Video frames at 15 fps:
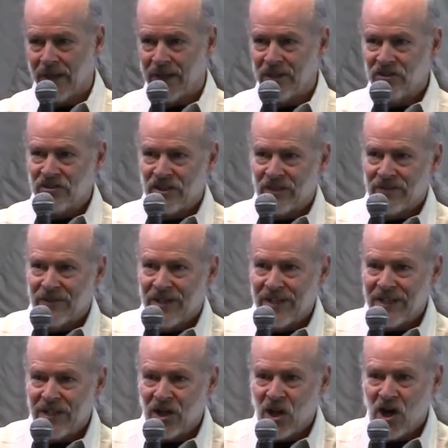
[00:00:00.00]
And instead of
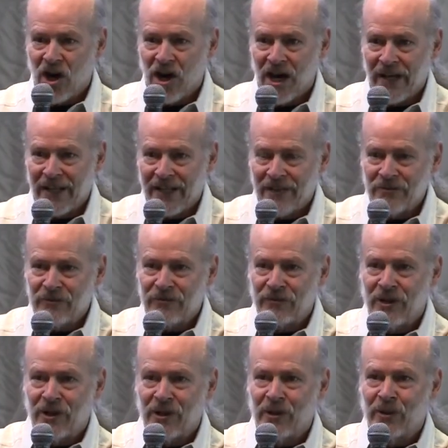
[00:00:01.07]
getting caught in
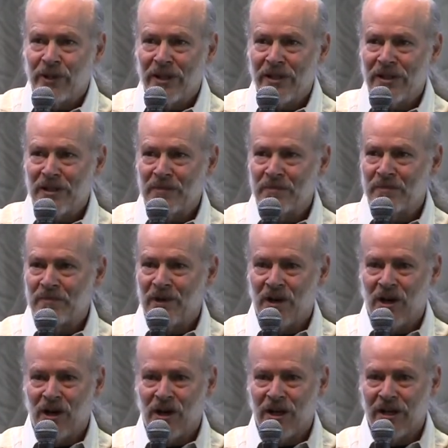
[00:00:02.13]
following them
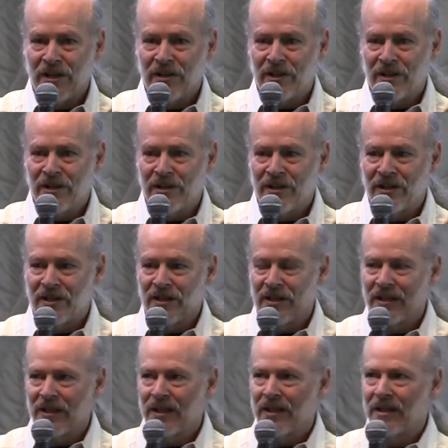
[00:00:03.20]
on and on and
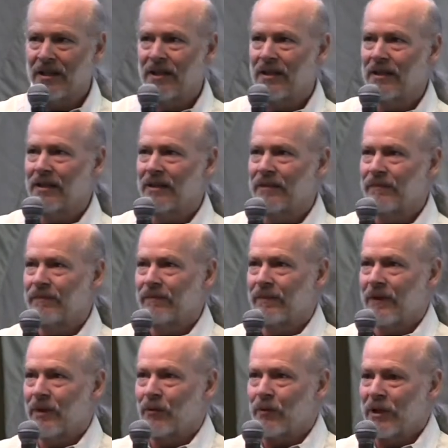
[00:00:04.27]
on,
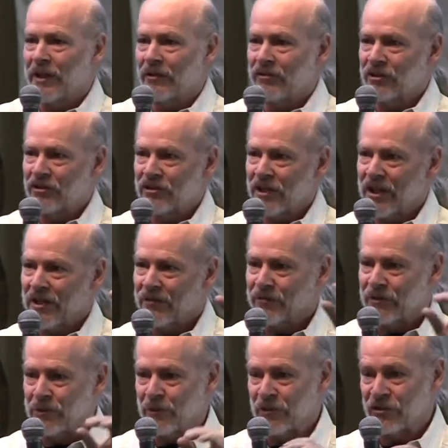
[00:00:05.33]
we can just kind of
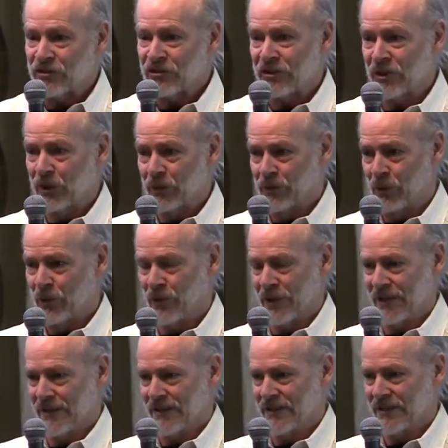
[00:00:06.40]
from a still
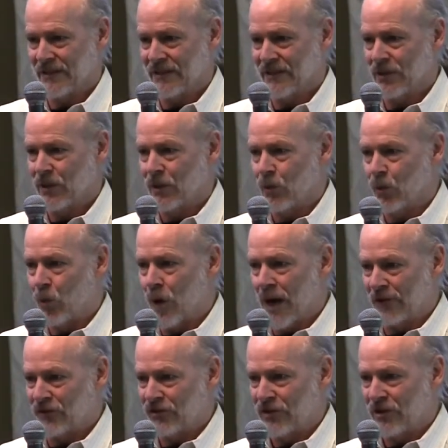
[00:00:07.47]
point
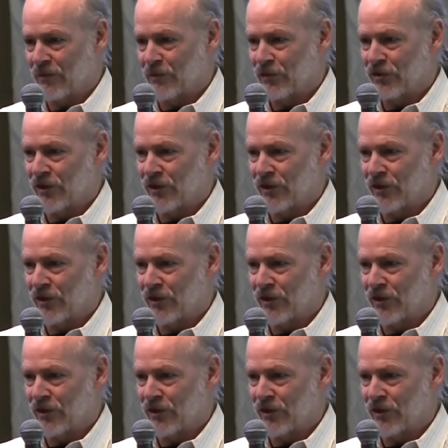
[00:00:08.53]
watch them